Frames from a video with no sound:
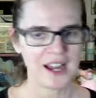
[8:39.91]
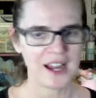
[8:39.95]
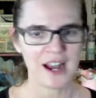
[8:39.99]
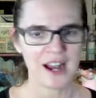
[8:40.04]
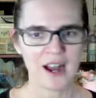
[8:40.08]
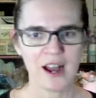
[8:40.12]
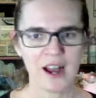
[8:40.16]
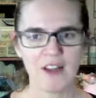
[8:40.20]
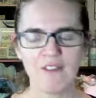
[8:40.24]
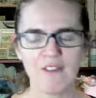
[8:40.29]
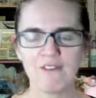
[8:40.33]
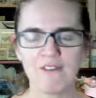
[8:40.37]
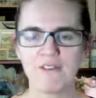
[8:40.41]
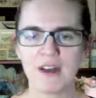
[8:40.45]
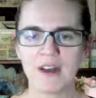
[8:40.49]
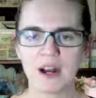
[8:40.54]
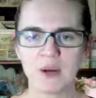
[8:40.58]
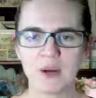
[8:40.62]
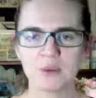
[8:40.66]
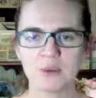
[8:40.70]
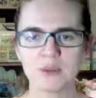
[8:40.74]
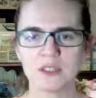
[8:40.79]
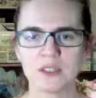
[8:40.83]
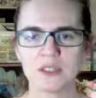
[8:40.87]
I
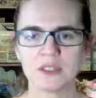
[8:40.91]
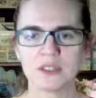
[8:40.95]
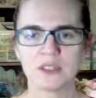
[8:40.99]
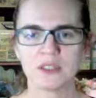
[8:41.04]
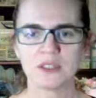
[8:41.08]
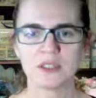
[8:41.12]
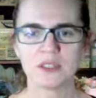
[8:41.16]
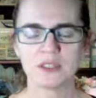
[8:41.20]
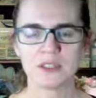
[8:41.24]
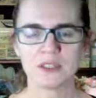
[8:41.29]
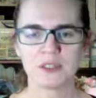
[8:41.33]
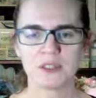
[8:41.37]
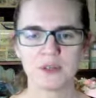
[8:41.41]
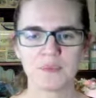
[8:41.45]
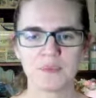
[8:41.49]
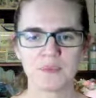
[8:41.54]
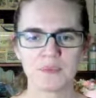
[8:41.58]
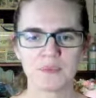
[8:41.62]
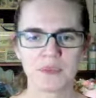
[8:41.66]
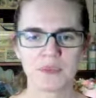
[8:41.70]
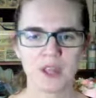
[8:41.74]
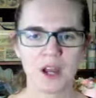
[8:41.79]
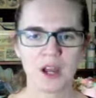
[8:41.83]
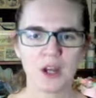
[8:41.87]
found
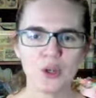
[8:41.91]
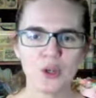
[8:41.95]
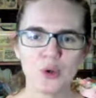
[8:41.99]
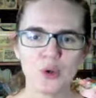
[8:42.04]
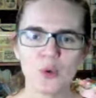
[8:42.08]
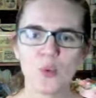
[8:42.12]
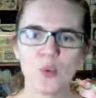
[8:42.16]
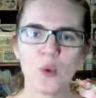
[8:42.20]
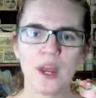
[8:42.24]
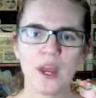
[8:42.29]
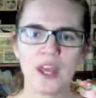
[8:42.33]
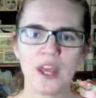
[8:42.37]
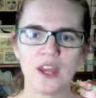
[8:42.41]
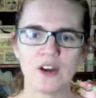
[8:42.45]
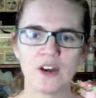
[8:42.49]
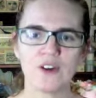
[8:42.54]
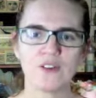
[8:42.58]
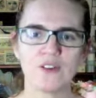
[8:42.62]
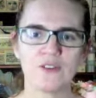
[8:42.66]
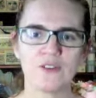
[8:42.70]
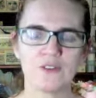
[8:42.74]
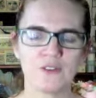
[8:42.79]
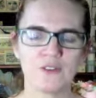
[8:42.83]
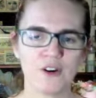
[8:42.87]
a new way
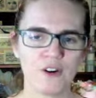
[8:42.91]
of